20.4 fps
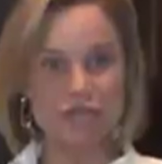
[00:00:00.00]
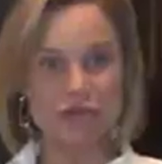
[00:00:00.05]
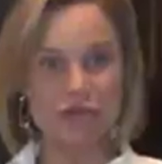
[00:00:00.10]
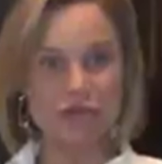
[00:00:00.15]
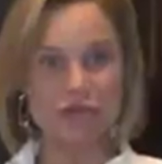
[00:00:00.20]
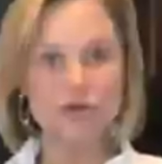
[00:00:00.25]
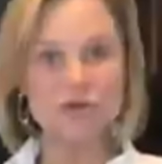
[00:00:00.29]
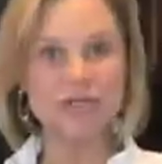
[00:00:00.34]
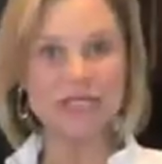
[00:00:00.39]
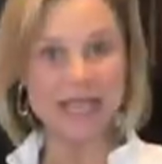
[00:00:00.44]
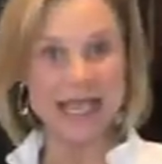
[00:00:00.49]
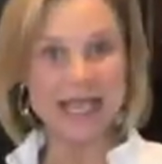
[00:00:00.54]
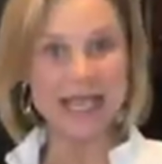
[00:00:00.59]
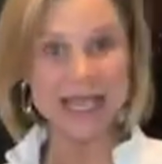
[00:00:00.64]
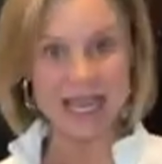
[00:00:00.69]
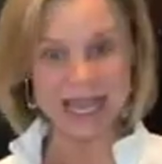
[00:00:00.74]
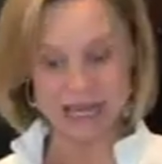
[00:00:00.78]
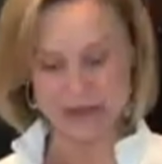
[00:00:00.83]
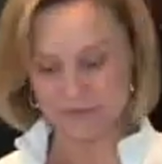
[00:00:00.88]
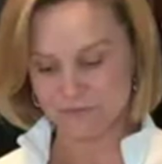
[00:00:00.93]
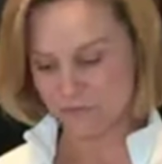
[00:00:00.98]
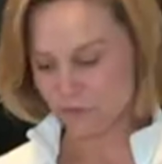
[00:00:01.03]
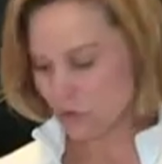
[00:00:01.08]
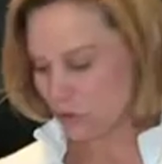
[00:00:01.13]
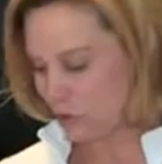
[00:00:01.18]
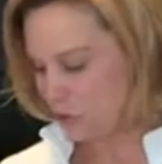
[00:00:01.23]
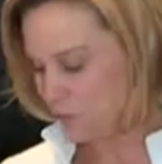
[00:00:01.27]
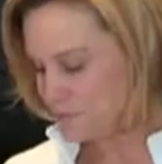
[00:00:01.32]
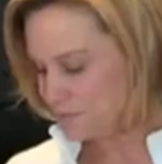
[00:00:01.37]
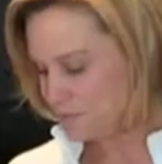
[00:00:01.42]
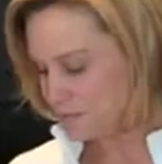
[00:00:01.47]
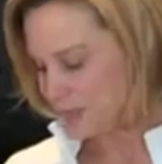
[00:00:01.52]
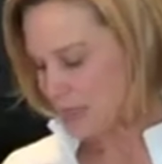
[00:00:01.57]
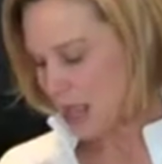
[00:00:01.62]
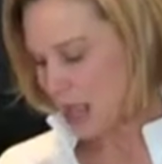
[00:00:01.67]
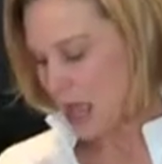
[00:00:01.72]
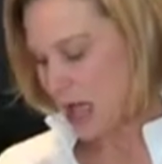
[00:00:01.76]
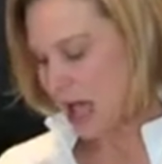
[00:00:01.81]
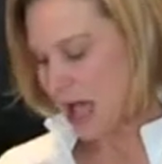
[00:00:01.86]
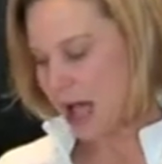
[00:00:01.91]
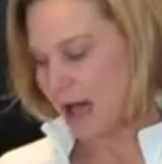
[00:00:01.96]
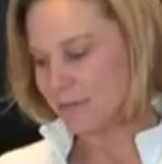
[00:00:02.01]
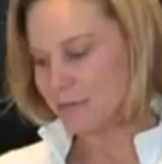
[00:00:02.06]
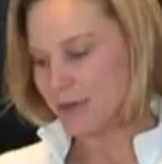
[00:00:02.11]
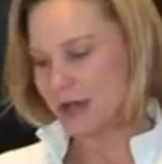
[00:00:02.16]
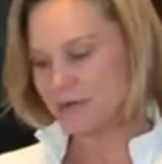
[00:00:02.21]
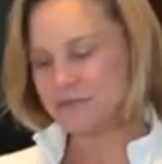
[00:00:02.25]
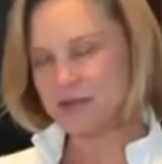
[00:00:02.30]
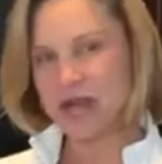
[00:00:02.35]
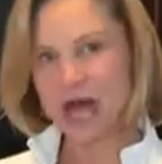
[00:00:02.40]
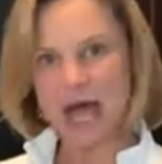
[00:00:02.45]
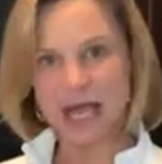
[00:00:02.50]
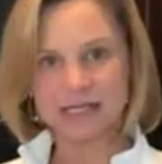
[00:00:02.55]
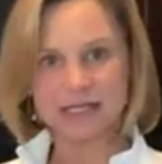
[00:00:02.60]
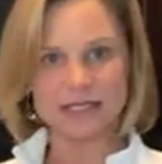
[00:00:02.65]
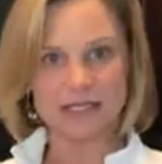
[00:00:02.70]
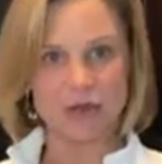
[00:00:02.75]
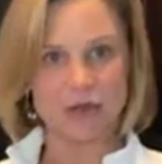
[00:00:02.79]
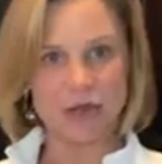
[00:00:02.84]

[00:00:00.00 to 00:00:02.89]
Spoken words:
you take a handful of nuts.